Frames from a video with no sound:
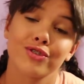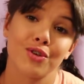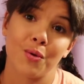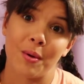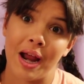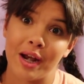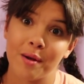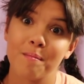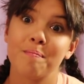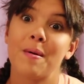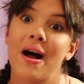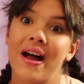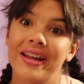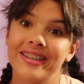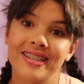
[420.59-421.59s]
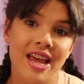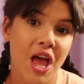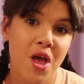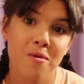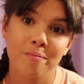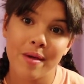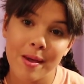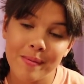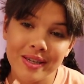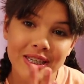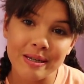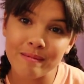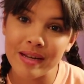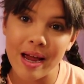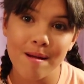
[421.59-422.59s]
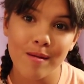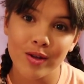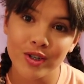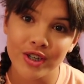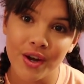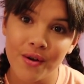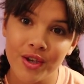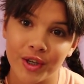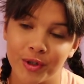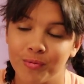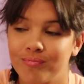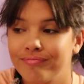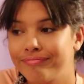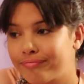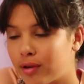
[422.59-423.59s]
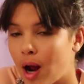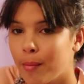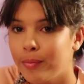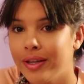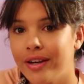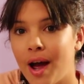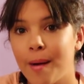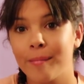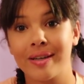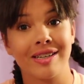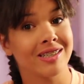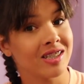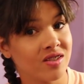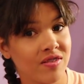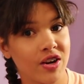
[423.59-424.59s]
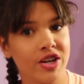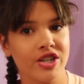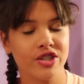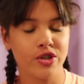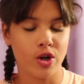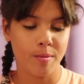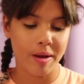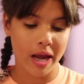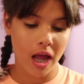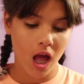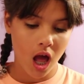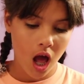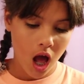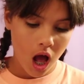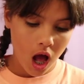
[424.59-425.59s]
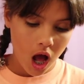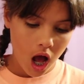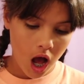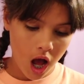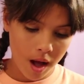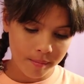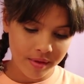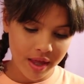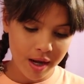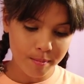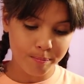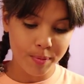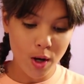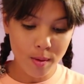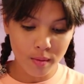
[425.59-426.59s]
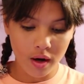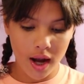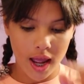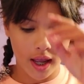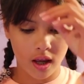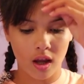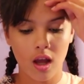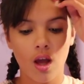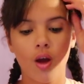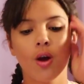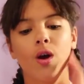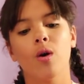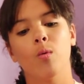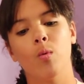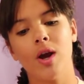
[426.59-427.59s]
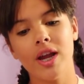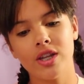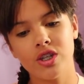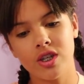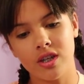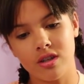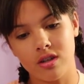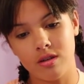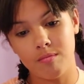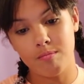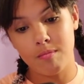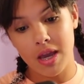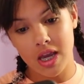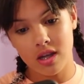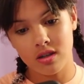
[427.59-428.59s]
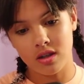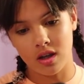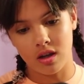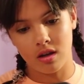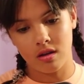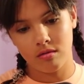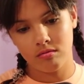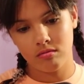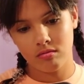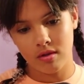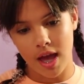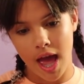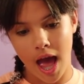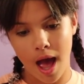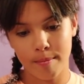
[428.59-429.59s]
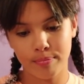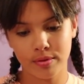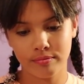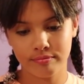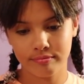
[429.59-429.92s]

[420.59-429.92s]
was so random, but maybe sometime I'll show you. Probably not, because it's very disturbing. Um, then Boomerang, which is an amazing app.